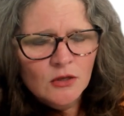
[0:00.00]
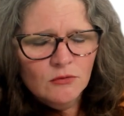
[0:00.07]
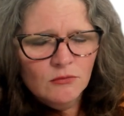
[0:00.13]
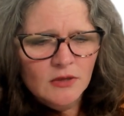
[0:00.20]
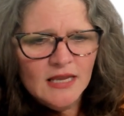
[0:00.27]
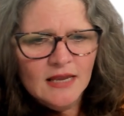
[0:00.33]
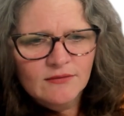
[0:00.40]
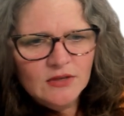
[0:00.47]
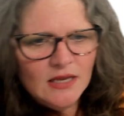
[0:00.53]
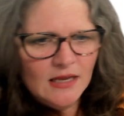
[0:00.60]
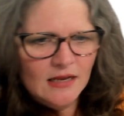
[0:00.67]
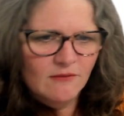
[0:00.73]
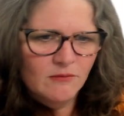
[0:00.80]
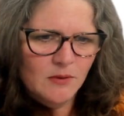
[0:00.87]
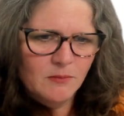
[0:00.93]
You really have to
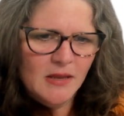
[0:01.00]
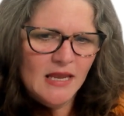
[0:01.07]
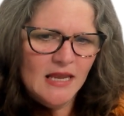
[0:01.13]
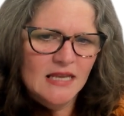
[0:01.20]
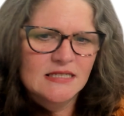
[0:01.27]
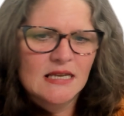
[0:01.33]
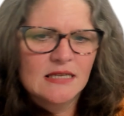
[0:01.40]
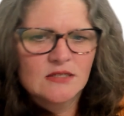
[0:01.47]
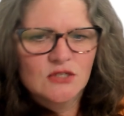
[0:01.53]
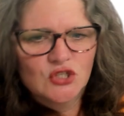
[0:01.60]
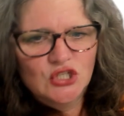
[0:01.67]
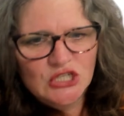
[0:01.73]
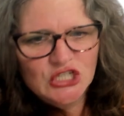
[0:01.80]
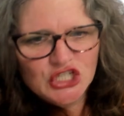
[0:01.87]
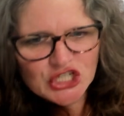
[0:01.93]
kind of be paying attention
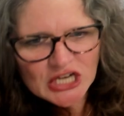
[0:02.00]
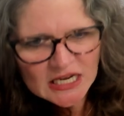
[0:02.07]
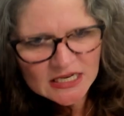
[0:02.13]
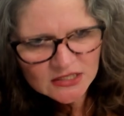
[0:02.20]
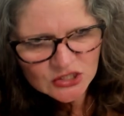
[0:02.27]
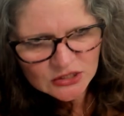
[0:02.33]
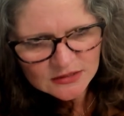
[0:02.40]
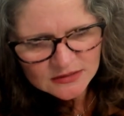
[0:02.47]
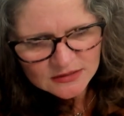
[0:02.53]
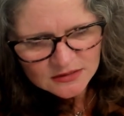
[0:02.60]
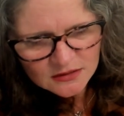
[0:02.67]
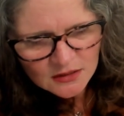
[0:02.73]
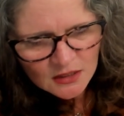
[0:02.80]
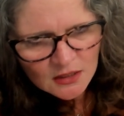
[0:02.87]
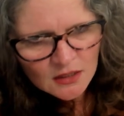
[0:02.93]
to changes,